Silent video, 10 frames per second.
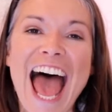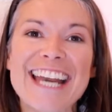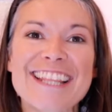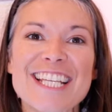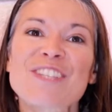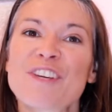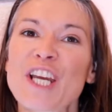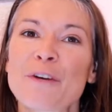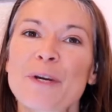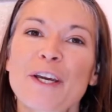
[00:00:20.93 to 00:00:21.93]
And in this
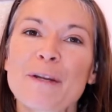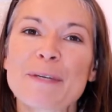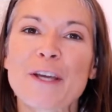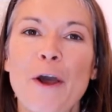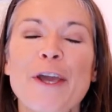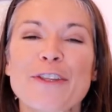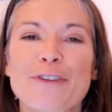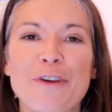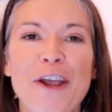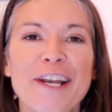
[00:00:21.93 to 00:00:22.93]
video, we're going to be going
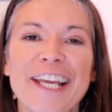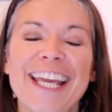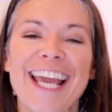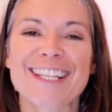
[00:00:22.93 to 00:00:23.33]
through looking